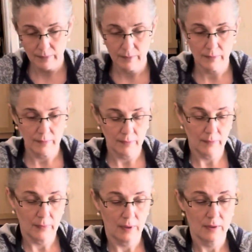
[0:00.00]

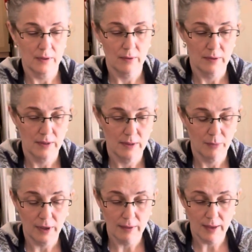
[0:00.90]
let's
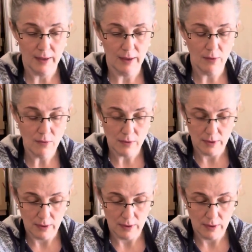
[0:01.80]
spread that out